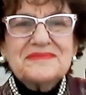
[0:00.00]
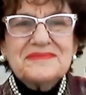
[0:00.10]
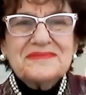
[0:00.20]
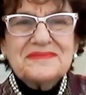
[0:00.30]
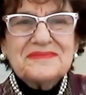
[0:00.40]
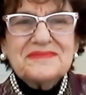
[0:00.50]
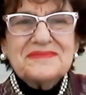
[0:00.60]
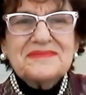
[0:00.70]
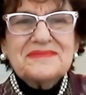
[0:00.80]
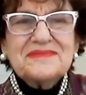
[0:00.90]

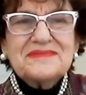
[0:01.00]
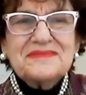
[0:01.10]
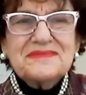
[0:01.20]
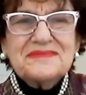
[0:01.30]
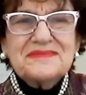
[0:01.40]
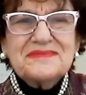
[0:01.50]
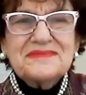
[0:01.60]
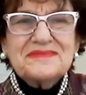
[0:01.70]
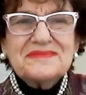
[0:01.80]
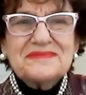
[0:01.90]

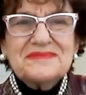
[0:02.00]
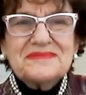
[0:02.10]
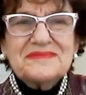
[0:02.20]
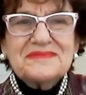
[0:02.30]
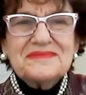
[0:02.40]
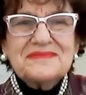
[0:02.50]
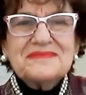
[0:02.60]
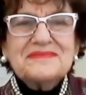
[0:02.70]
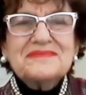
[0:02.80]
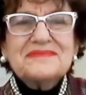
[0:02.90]

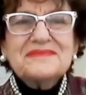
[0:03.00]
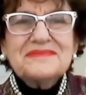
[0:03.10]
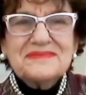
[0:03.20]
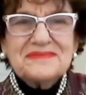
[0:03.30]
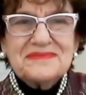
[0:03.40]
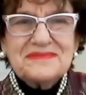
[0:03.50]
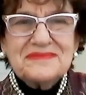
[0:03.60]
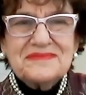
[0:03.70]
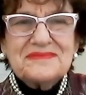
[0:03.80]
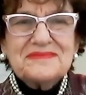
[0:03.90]

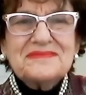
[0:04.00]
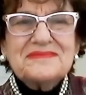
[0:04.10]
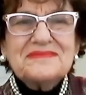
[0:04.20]
The person shown says nothing.